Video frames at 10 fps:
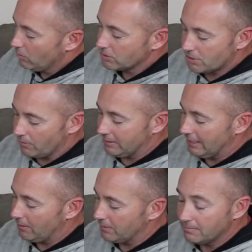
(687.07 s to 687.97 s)
We'll start with
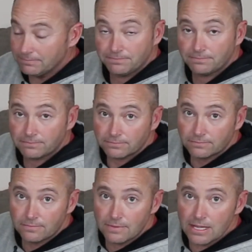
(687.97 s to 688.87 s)
that one.
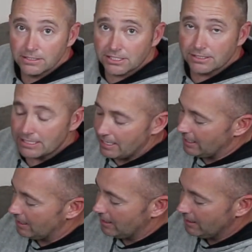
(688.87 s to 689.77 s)
This is
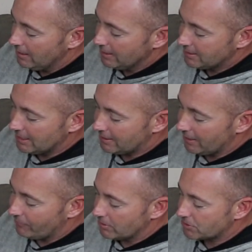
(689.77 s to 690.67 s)
a 10th
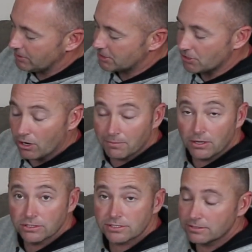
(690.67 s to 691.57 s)
anniversary Star
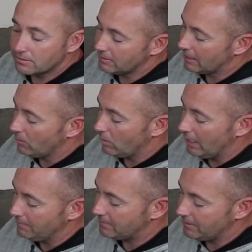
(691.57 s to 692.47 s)
Boss that I
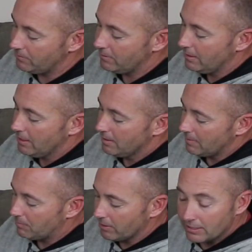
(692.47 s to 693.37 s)
wiped, and
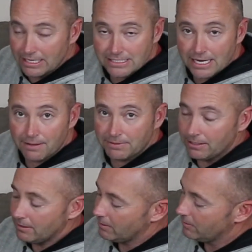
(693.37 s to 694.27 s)
my brother and I stamped
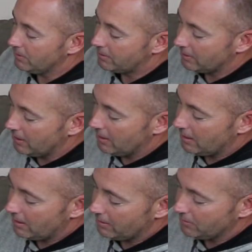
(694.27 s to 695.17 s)
it with
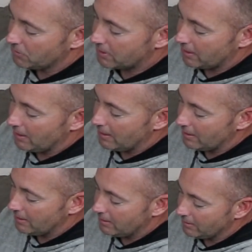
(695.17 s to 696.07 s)
the North
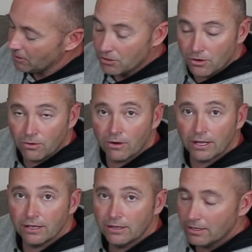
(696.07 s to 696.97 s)
Carolina logo
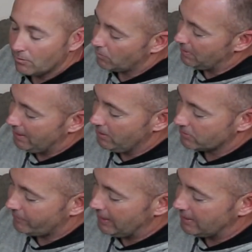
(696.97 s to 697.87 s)
on it. We're big
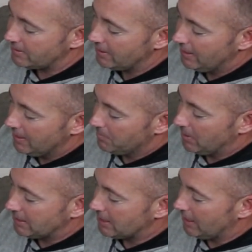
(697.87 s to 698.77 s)
Heels fans.
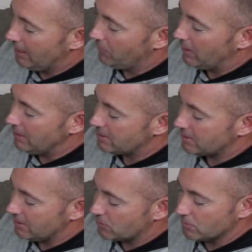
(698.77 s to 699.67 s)
But
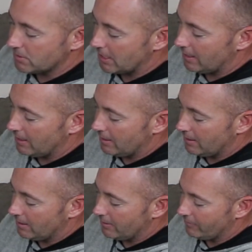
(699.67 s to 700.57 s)
anyways, this one's
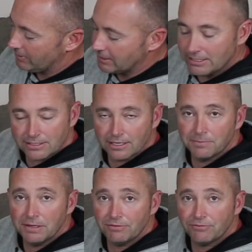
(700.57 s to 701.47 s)

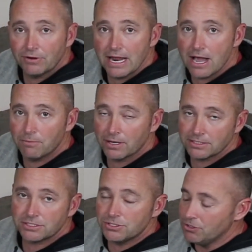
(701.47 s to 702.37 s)
decently beefy for now
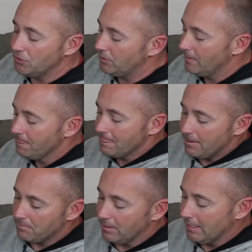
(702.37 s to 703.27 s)
because it's new,
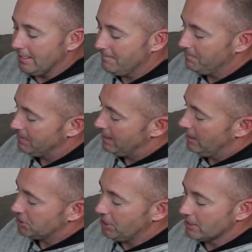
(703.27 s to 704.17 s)
but
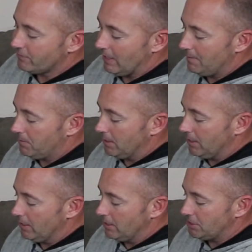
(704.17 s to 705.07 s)
she does fly pretty
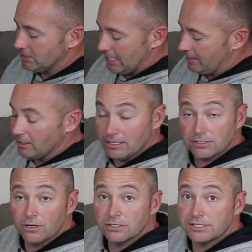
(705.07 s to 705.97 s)
good. She's not nearly
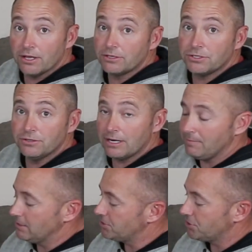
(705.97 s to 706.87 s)
as long as the other two that I'm
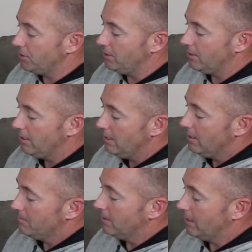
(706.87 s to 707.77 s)
about to show you,
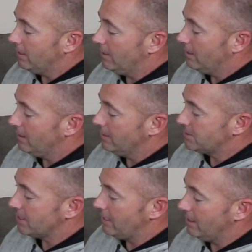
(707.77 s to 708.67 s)
but
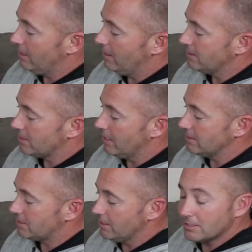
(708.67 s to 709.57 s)
it's a
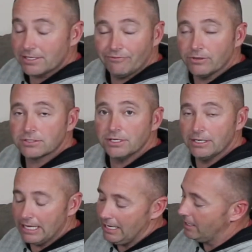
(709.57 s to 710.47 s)
nice disc. It feels good
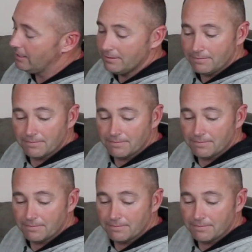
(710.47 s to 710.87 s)
in the hand.